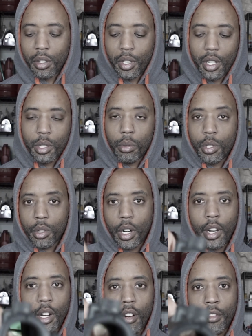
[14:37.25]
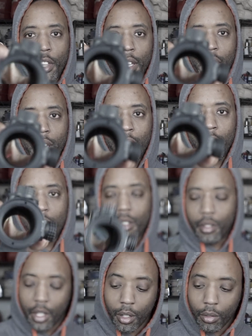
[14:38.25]
These ones right here, if they get
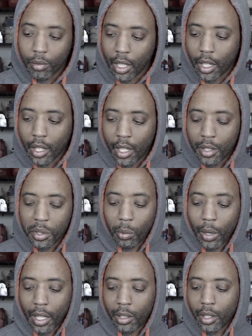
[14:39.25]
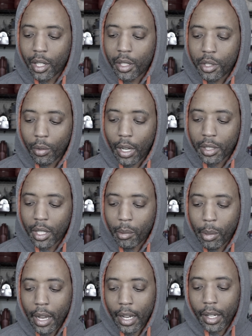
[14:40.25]
hit, they're getting hit directly, direct
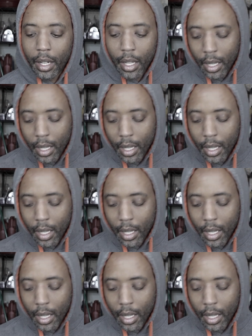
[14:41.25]
impact.